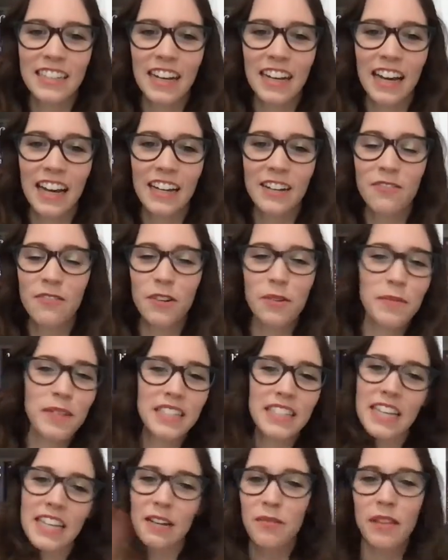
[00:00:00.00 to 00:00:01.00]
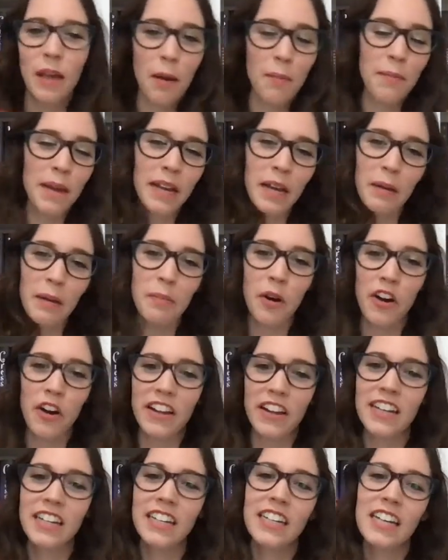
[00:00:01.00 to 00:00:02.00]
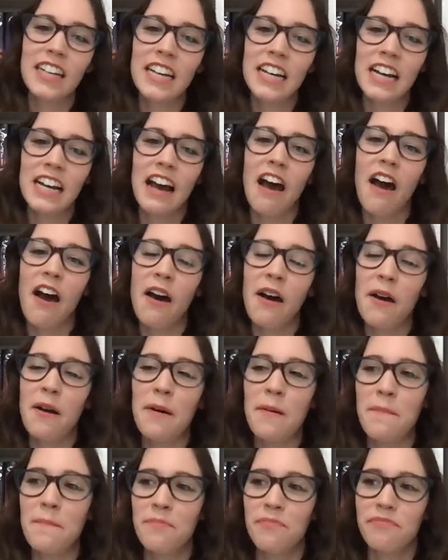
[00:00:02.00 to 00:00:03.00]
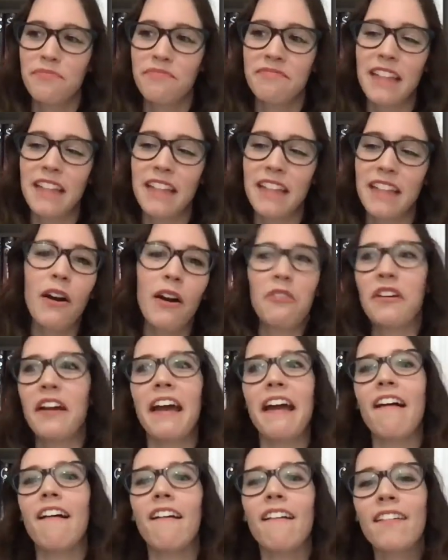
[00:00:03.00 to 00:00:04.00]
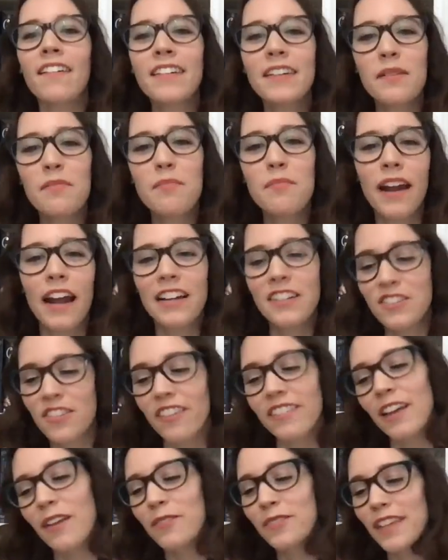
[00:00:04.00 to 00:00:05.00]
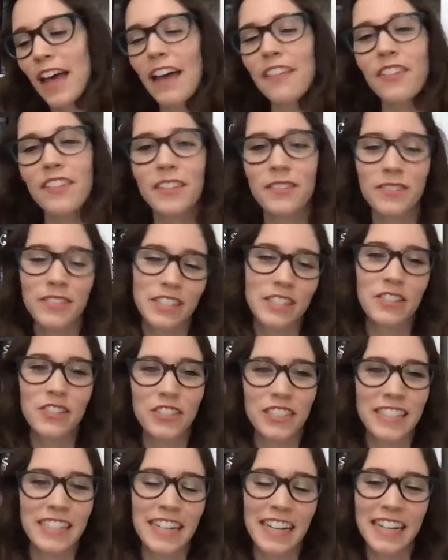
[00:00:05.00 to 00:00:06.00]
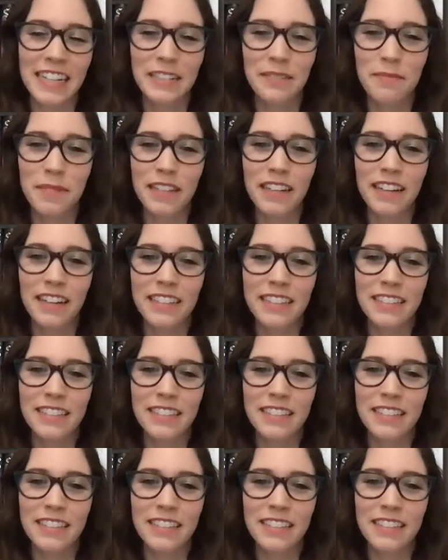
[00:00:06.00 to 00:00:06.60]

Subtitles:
I didn't want to be seen without makeup on. Now I don't care, but I thought that was interesting because